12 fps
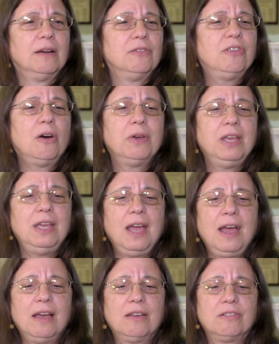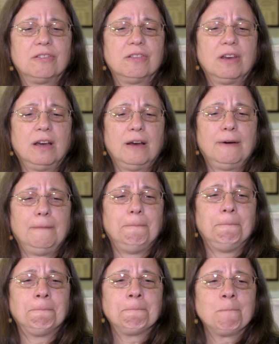So he has,
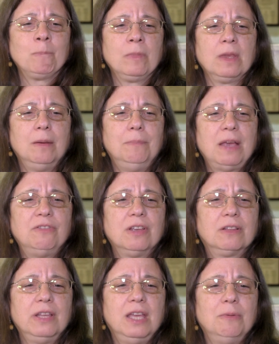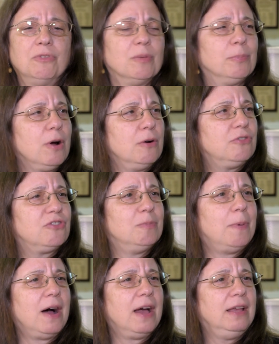basically he was
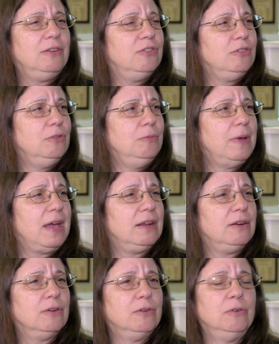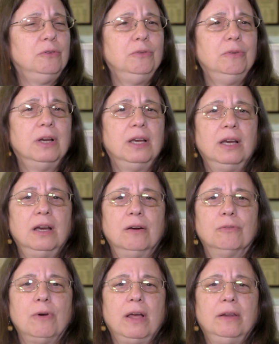approached by two men who
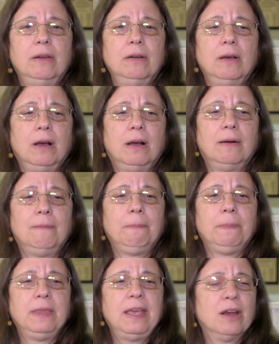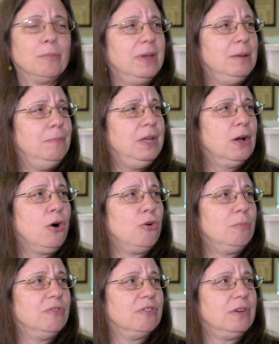run Airbnb
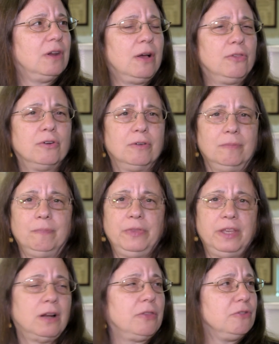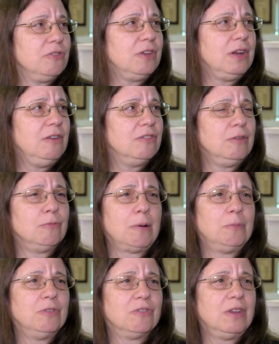homes in other cities, in
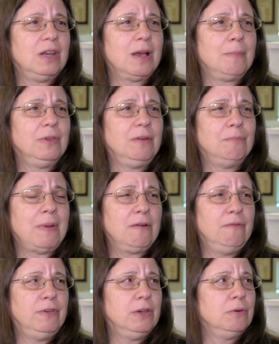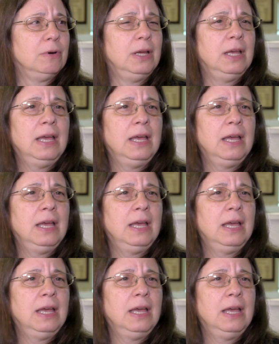Redwood City, I believe Mountain View.